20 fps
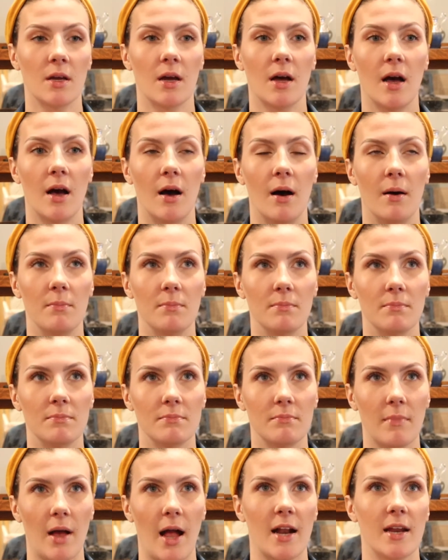um,
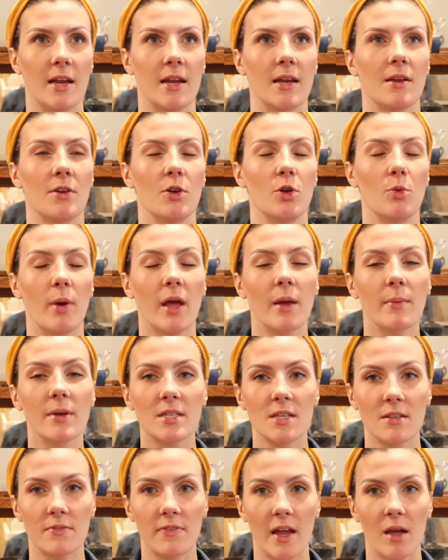adding a new baby
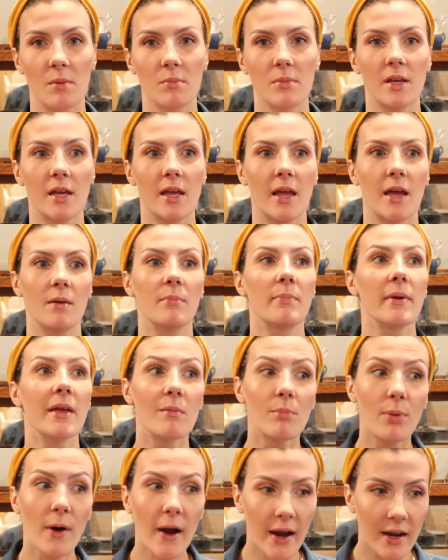to the family and
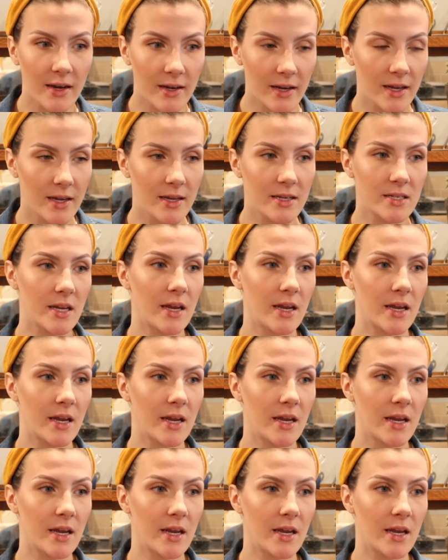being pregnant